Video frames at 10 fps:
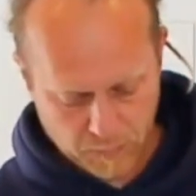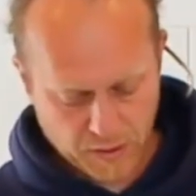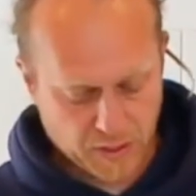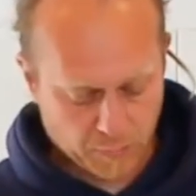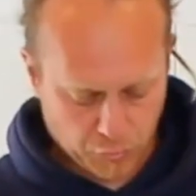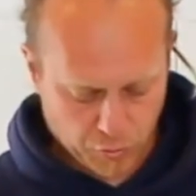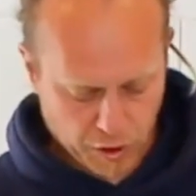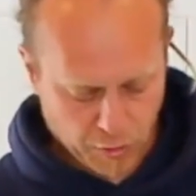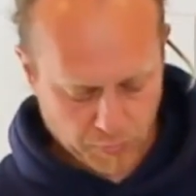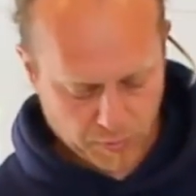as I'm doing
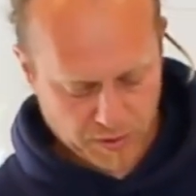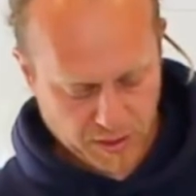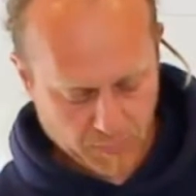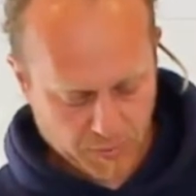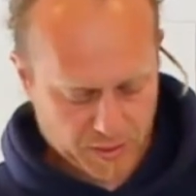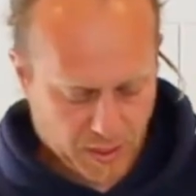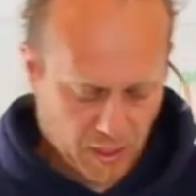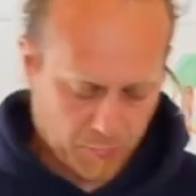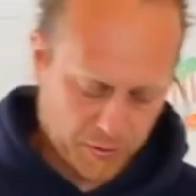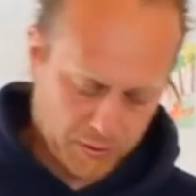here with the Tikka
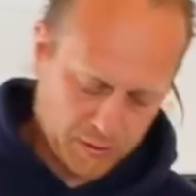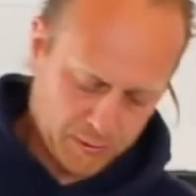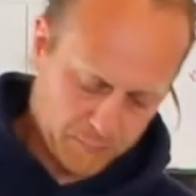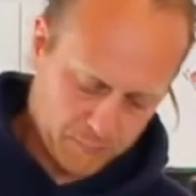Masala paste.